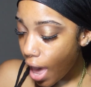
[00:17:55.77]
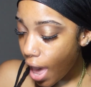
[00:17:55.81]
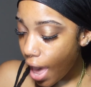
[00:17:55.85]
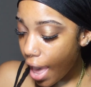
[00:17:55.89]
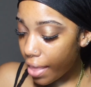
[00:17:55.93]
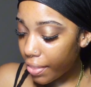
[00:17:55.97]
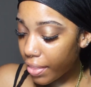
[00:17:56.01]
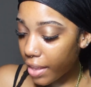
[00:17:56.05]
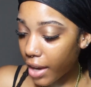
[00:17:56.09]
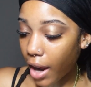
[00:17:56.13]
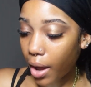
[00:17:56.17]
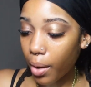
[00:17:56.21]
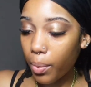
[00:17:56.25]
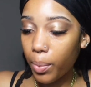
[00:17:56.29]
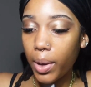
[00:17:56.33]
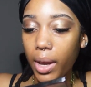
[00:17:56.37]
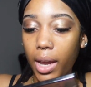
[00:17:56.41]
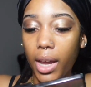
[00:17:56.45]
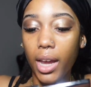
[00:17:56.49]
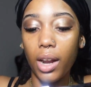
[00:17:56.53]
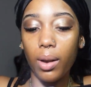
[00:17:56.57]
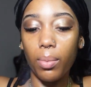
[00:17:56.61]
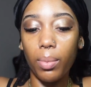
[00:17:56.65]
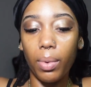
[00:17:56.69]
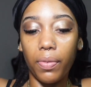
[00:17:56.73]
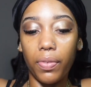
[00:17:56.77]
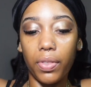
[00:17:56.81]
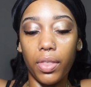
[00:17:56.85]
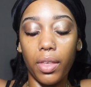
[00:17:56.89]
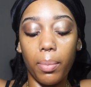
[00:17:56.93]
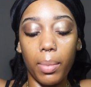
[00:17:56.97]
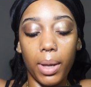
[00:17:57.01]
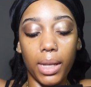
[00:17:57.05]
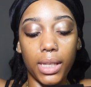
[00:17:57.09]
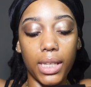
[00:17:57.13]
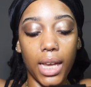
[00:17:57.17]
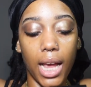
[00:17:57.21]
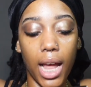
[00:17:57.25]
And then I went in with the
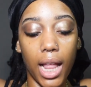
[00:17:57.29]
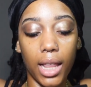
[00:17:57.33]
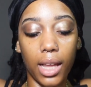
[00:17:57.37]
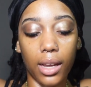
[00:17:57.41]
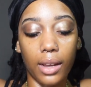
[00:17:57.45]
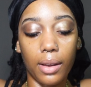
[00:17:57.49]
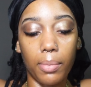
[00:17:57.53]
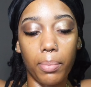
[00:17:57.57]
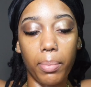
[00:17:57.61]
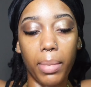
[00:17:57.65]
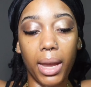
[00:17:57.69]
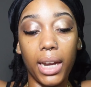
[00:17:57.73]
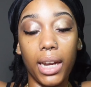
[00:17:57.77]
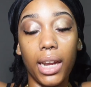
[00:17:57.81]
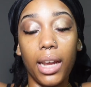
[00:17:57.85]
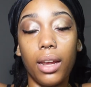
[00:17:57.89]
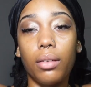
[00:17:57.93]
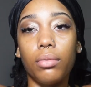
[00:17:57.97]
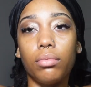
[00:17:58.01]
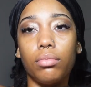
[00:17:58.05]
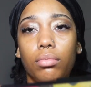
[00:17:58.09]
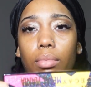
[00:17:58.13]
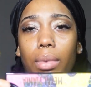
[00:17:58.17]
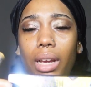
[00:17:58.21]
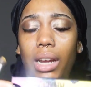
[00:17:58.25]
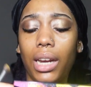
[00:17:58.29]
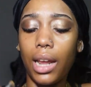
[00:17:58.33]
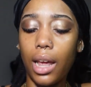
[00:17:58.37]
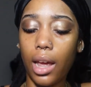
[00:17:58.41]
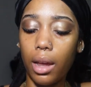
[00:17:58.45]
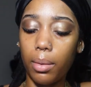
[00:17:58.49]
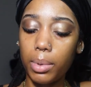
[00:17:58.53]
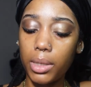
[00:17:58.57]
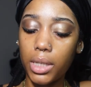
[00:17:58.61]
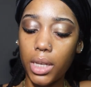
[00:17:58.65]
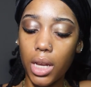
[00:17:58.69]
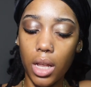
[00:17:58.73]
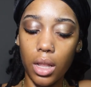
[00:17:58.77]
Metallic Mani
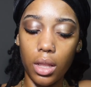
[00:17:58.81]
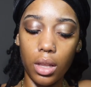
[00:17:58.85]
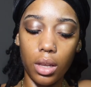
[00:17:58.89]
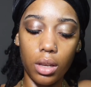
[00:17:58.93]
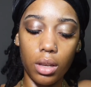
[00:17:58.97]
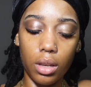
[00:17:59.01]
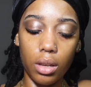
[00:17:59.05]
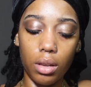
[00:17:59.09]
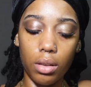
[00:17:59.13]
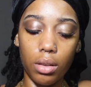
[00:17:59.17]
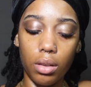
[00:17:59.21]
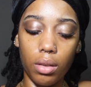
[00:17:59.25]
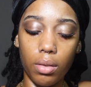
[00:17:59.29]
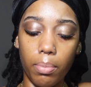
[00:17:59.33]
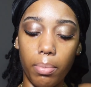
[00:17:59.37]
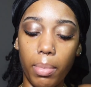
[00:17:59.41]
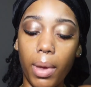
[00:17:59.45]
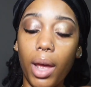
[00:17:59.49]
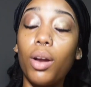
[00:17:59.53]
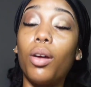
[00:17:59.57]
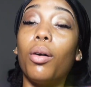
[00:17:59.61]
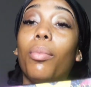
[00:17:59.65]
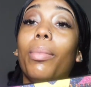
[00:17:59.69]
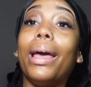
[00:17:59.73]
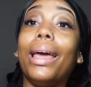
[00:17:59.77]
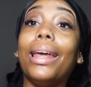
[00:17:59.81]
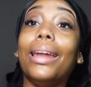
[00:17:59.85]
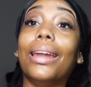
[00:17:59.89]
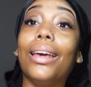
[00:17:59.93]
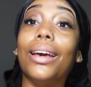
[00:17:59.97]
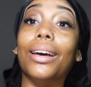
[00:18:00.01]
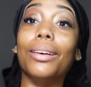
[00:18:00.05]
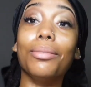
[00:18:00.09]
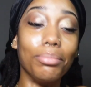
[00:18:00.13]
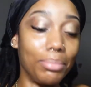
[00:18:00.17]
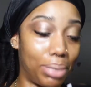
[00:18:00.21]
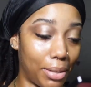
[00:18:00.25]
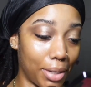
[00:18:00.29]
Maniac Metallic? Metal Mania.